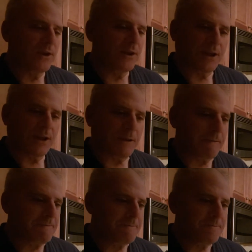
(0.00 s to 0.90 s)

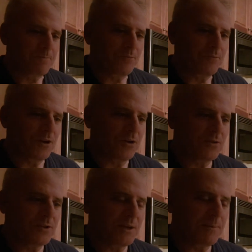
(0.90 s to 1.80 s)
again,
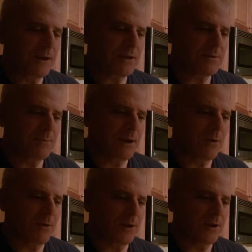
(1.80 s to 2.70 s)
to get back to
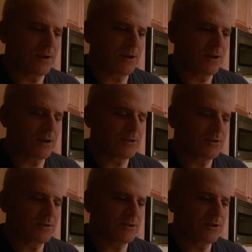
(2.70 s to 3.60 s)
Maui and get
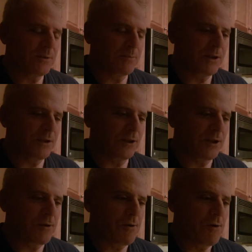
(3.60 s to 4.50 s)
to Napili